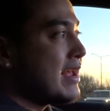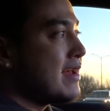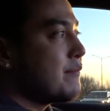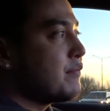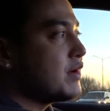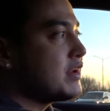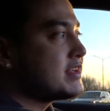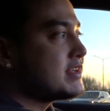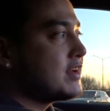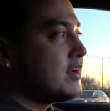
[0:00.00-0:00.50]

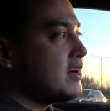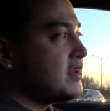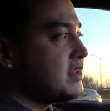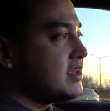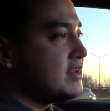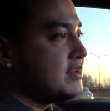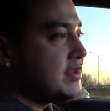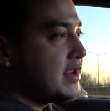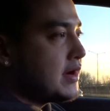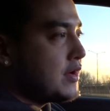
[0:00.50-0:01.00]
but it's good
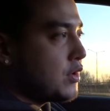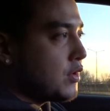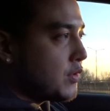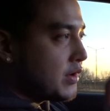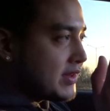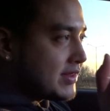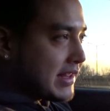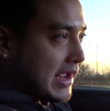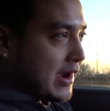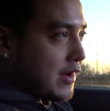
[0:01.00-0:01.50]
to narrow
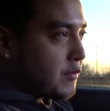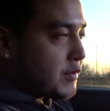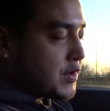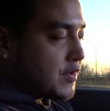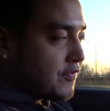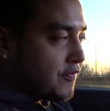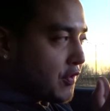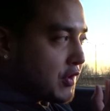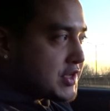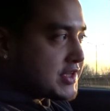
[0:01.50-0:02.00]
it down when you
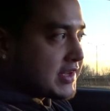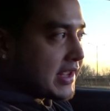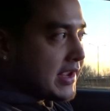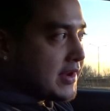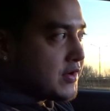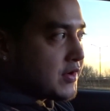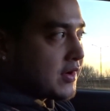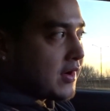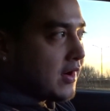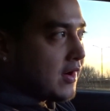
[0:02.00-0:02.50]
first get
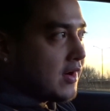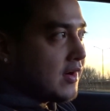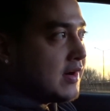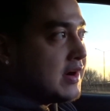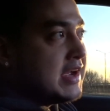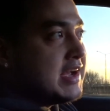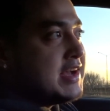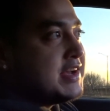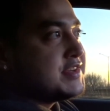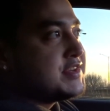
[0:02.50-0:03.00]
your car
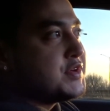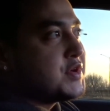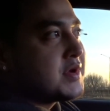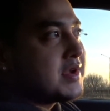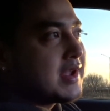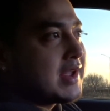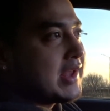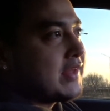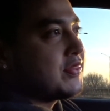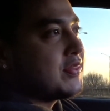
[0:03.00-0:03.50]
so you
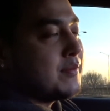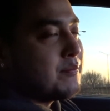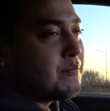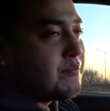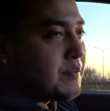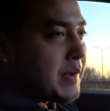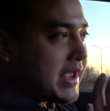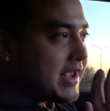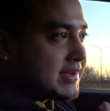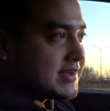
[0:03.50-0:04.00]
can get the
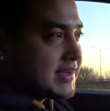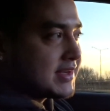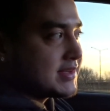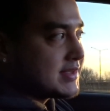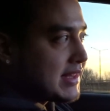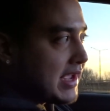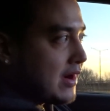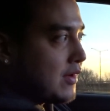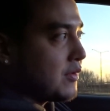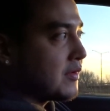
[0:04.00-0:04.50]
basics
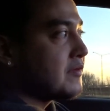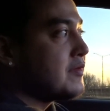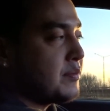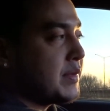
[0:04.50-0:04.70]
down.